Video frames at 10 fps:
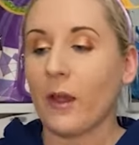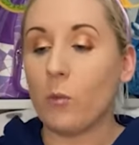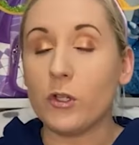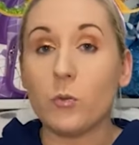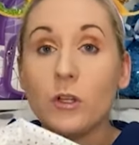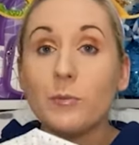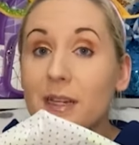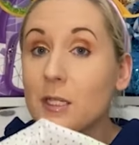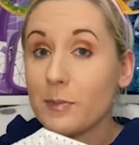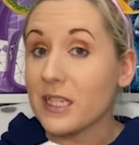which will
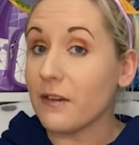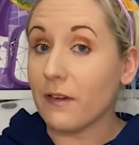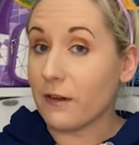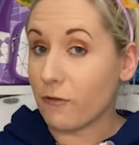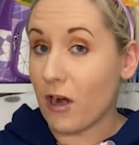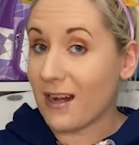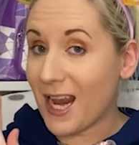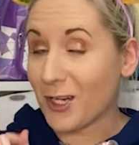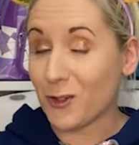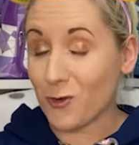be specific for our
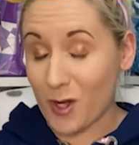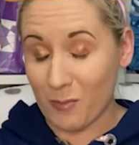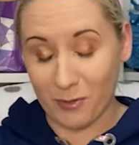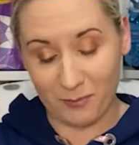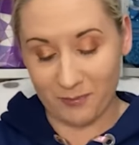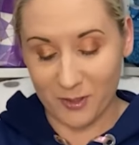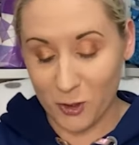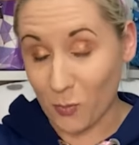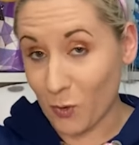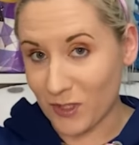next trip
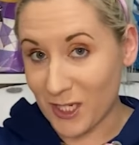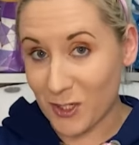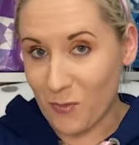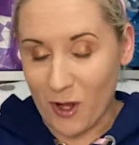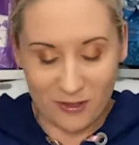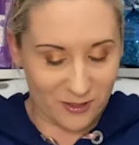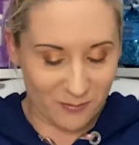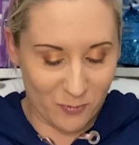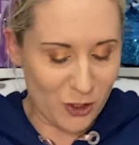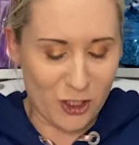to Walt Disney World,
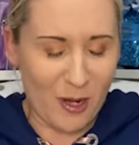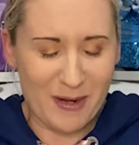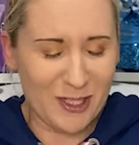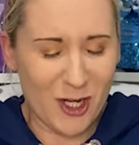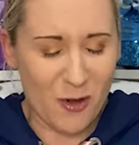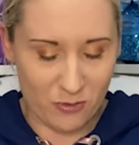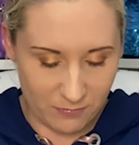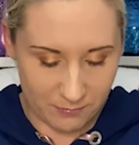which is coming soon.